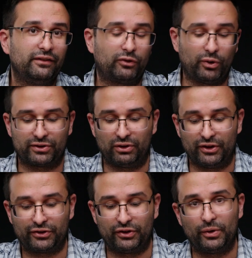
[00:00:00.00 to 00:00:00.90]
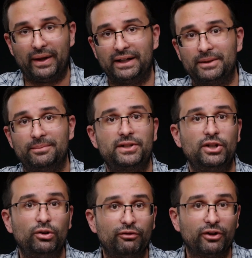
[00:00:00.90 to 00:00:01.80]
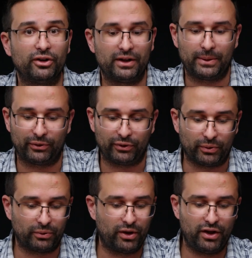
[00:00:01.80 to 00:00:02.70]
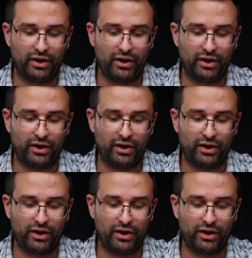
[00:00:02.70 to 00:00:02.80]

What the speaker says: Of course, they'll also know that it's silver, and they'll know